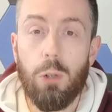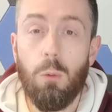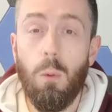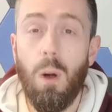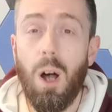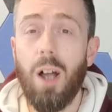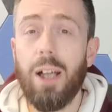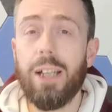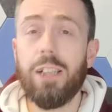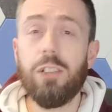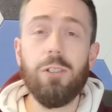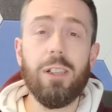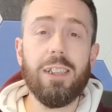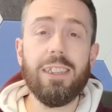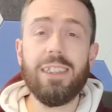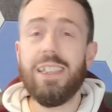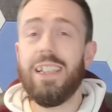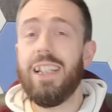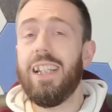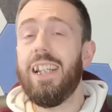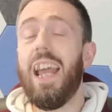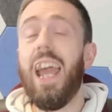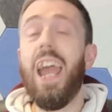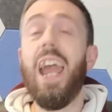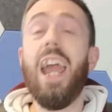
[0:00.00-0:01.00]
you are
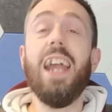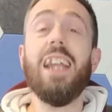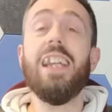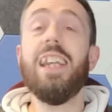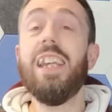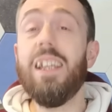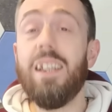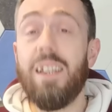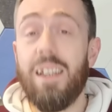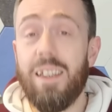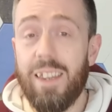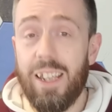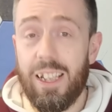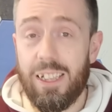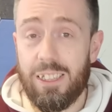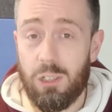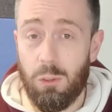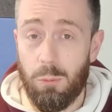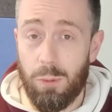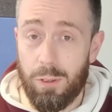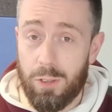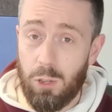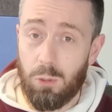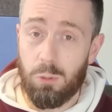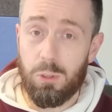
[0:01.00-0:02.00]
interested in any of the things
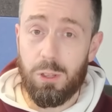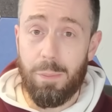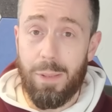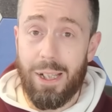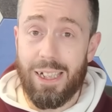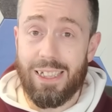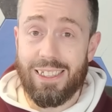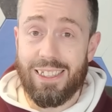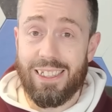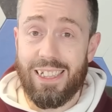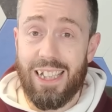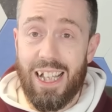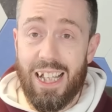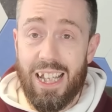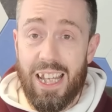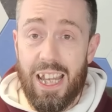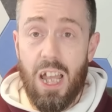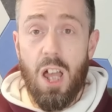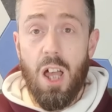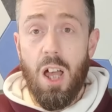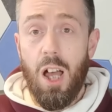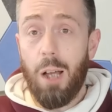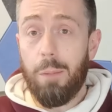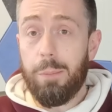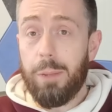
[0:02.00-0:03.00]
that we talked about today,
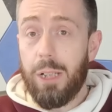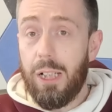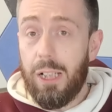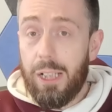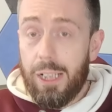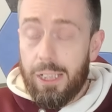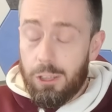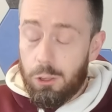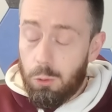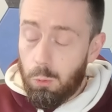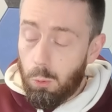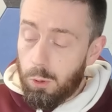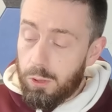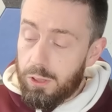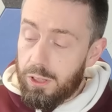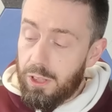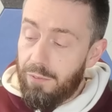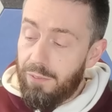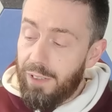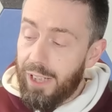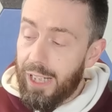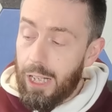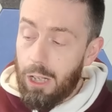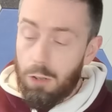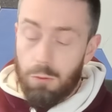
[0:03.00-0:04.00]
I'm going to link towards
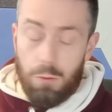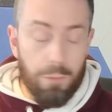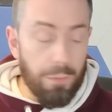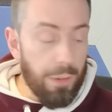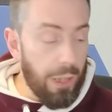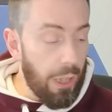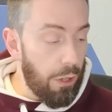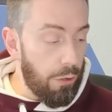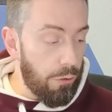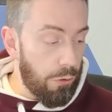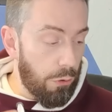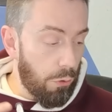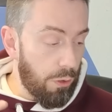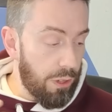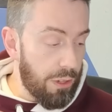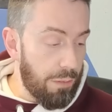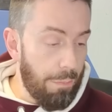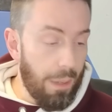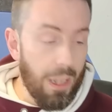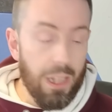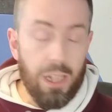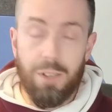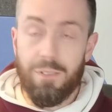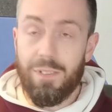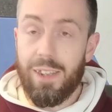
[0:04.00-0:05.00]
the video reviews for as
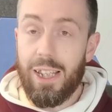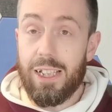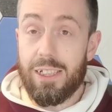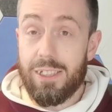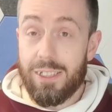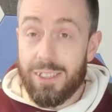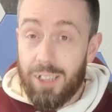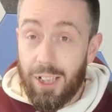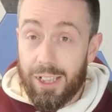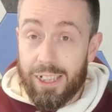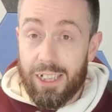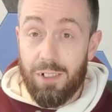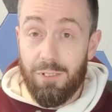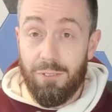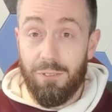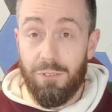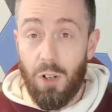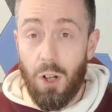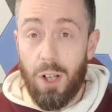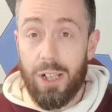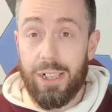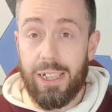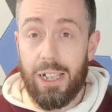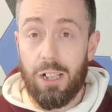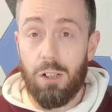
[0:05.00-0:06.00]
many of these as I can
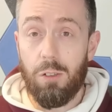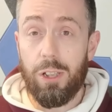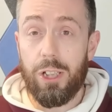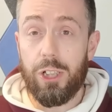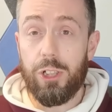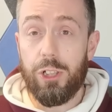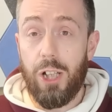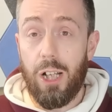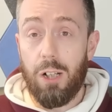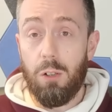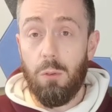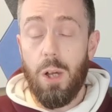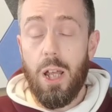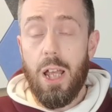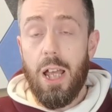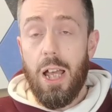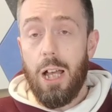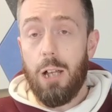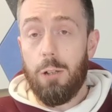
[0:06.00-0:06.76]
find here on the channel,